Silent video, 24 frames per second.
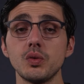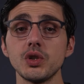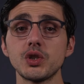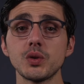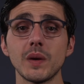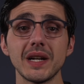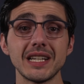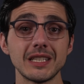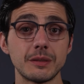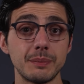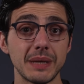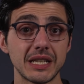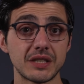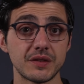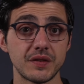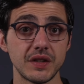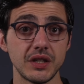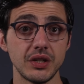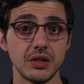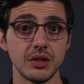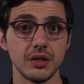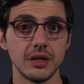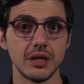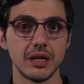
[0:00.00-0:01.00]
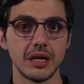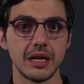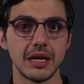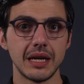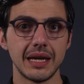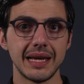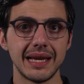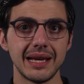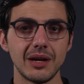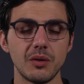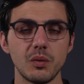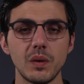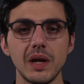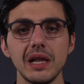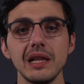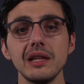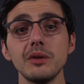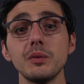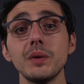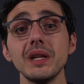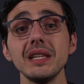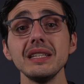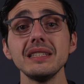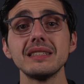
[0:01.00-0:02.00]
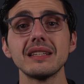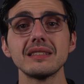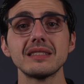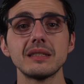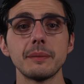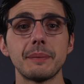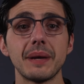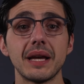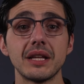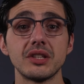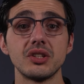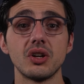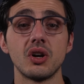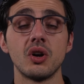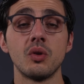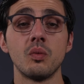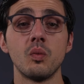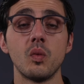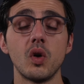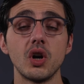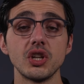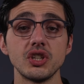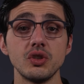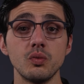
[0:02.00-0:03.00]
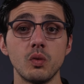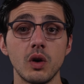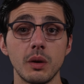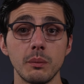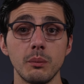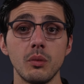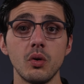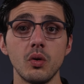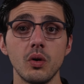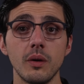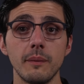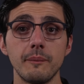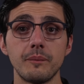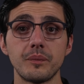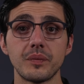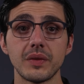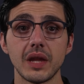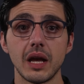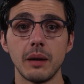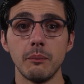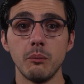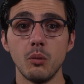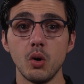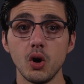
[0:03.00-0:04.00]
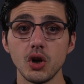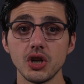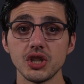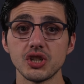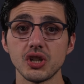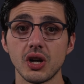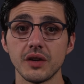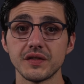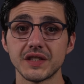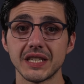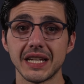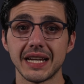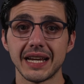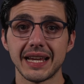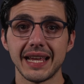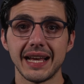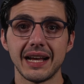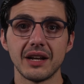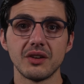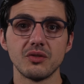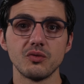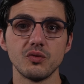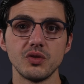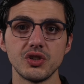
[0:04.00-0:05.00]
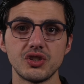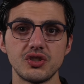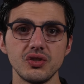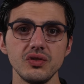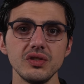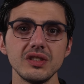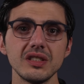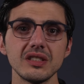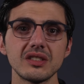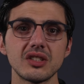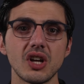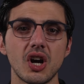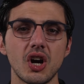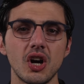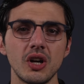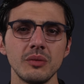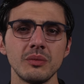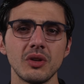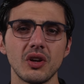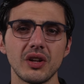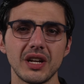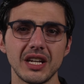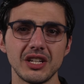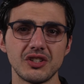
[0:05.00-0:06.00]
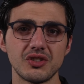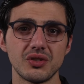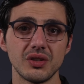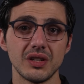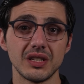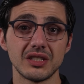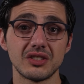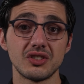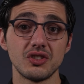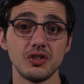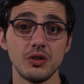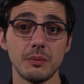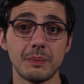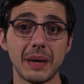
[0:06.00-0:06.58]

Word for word: which one is best for you? Well, it really does depend on what you want more. A mortgage offset account reduces the home loan interest you